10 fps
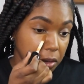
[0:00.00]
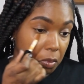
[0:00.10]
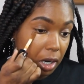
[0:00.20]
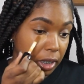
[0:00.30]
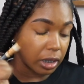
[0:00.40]
the
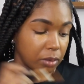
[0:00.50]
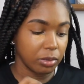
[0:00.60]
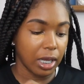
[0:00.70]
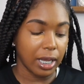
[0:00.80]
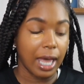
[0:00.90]
market.
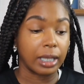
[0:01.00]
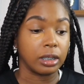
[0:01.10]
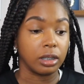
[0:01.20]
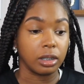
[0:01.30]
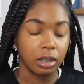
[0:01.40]
Like I
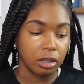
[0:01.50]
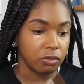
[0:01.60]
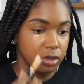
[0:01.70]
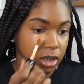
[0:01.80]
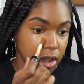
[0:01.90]
love this